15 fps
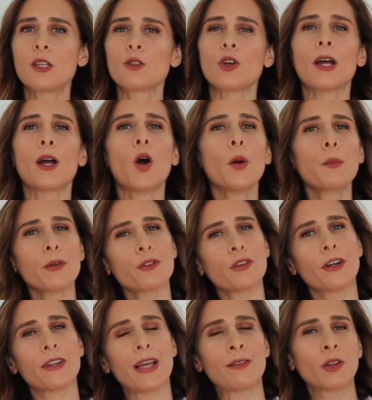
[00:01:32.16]
So I hope you're
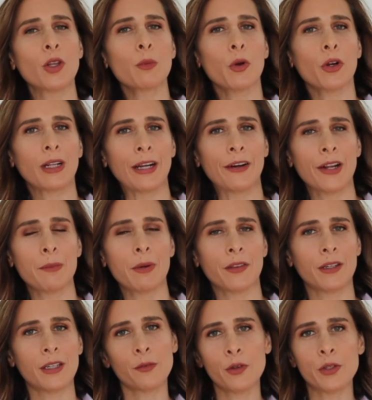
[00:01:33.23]
starting to have a little more clarity about
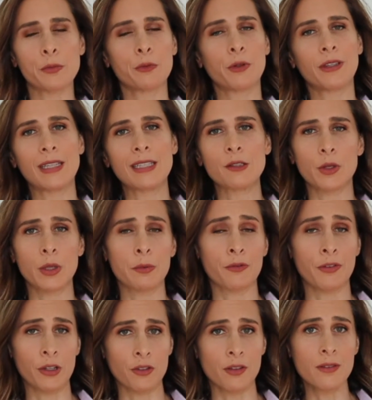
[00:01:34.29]
the difference between these three
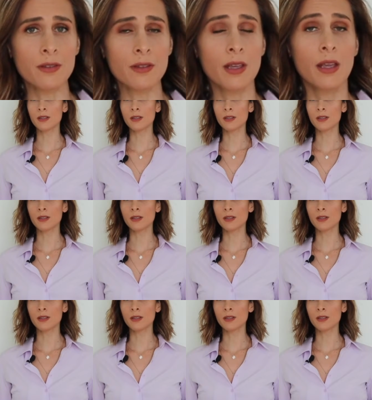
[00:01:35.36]
professions.